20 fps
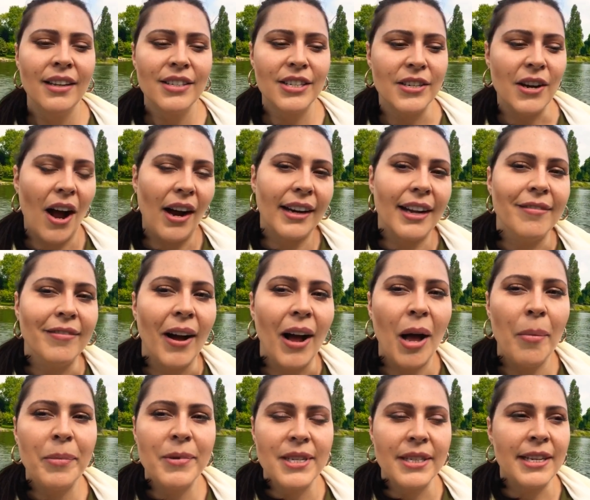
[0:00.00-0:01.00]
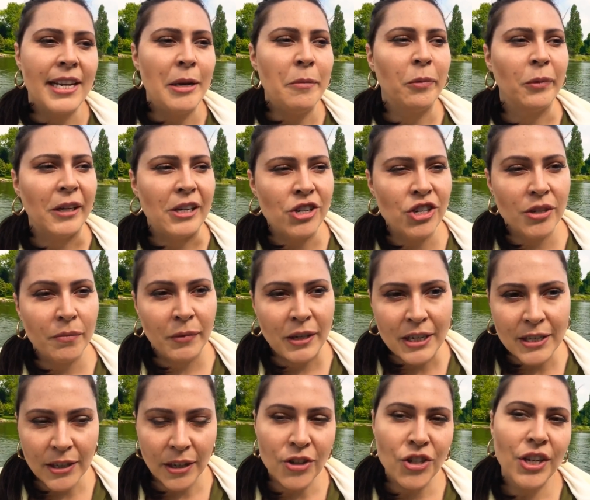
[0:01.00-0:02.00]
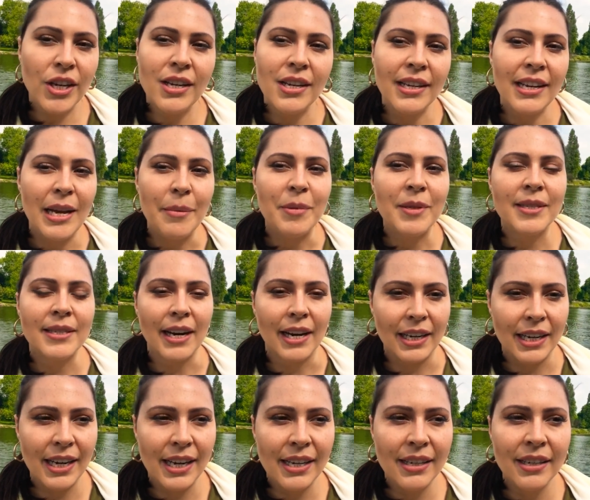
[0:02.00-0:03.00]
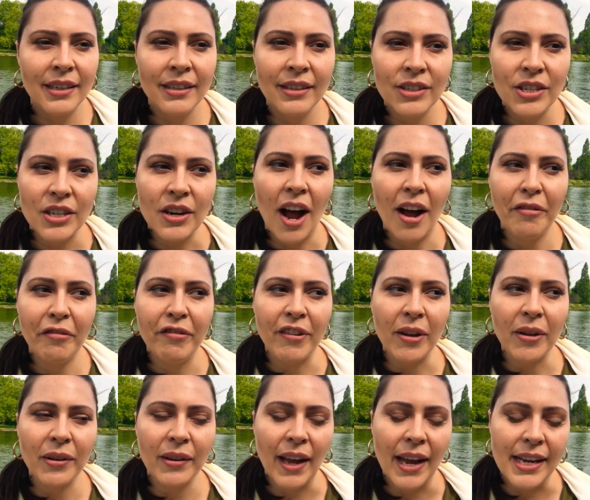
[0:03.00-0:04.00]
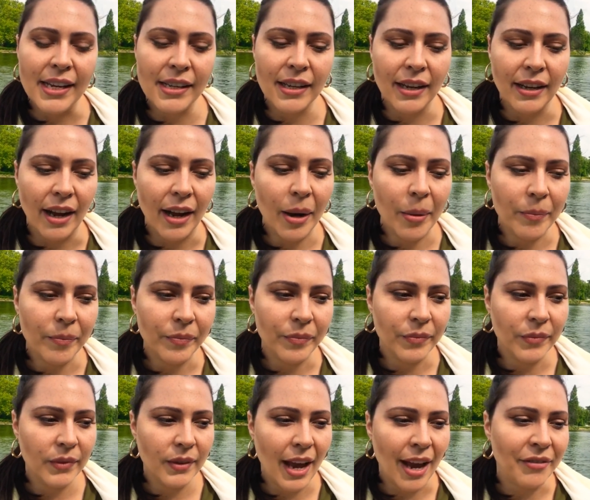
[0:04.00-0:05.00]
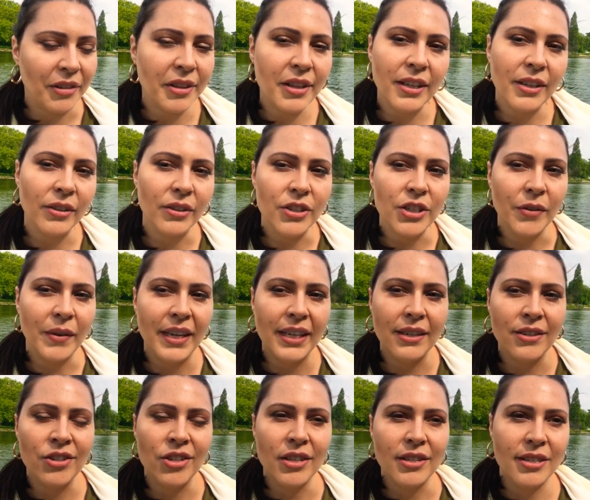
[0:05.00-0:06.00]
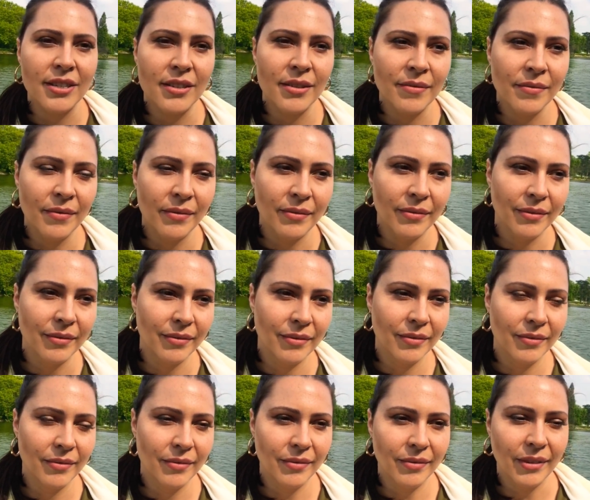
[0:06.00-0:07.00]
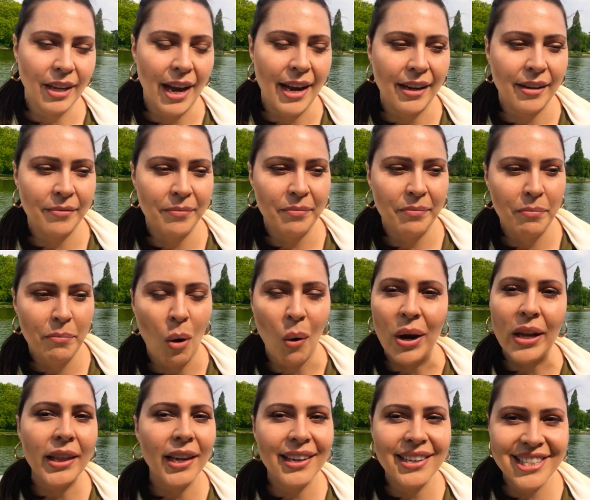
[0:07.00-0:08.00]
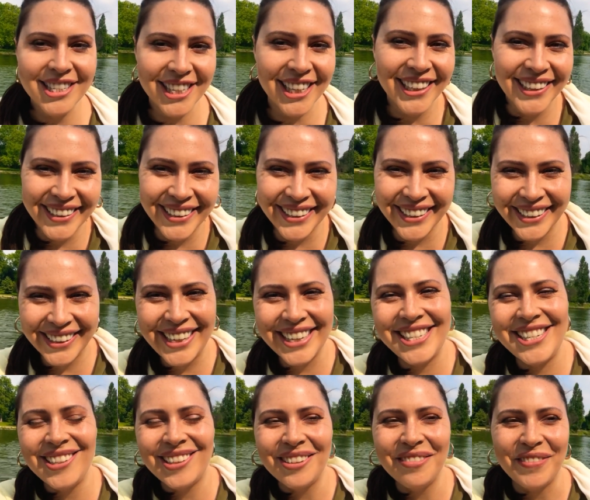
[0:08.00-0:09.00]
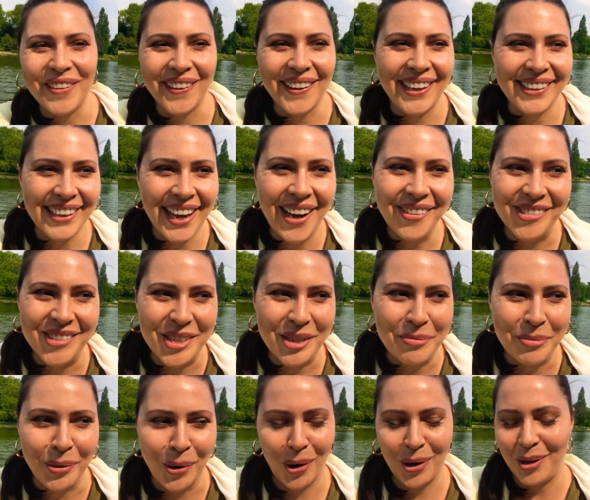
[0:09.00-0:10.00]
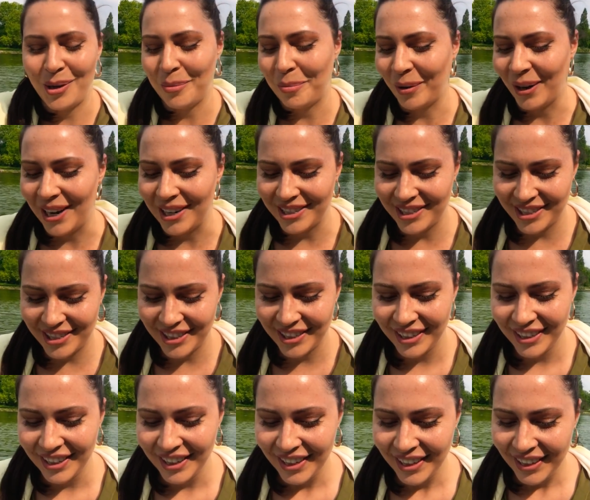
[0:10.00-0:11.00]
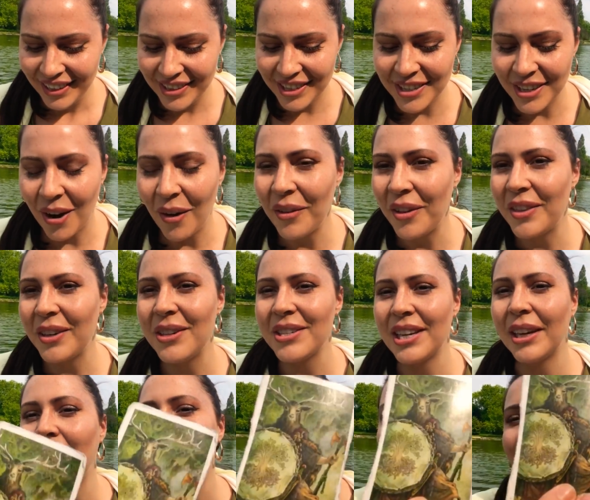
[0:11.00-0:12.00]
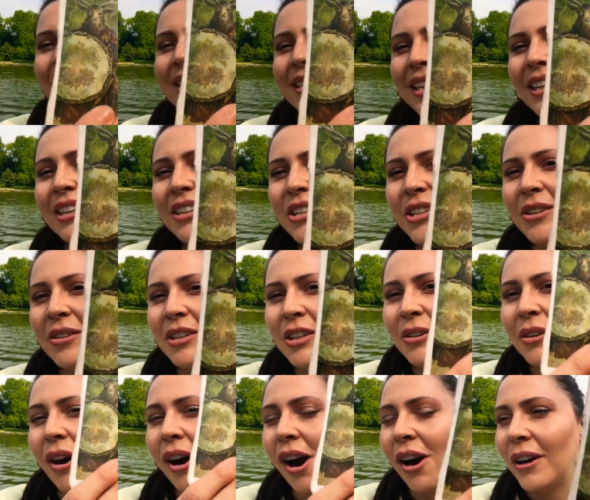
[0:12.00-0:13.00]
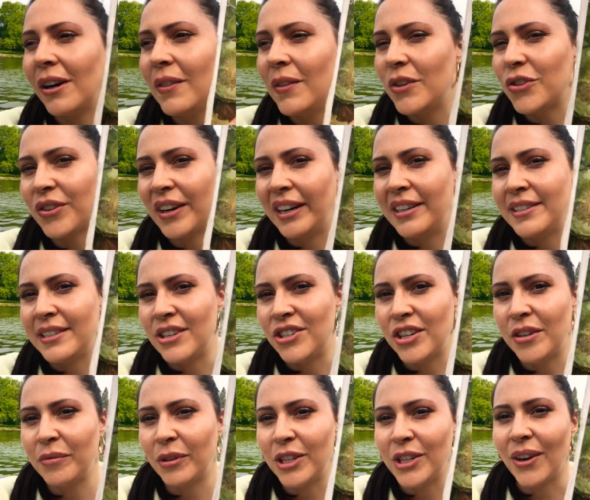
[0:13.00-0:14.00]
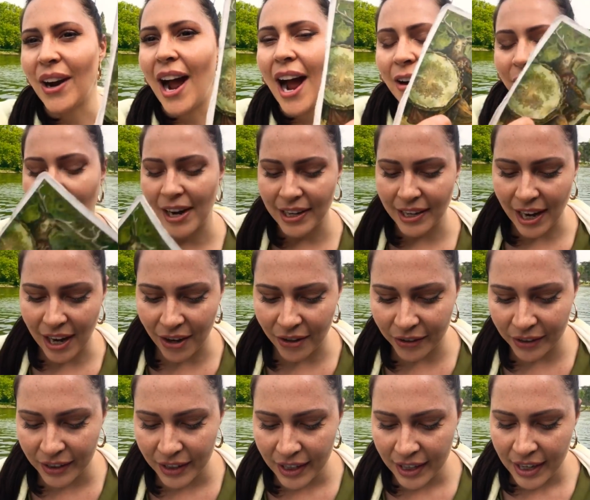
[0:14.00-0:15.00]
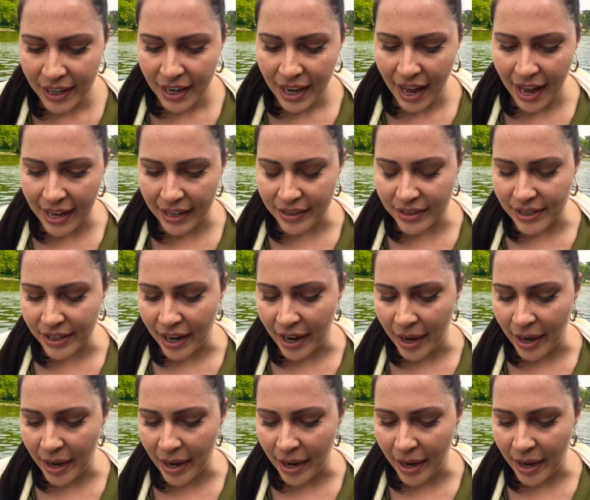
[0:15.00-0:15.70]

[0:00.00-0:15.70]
to not give up, to keep researching, to keep studying, to not feel like everything you're doing is just like pointless, because you can feel like that when you're bored and depressed. To know that there's like a reason you are in the transition where you're at right now. And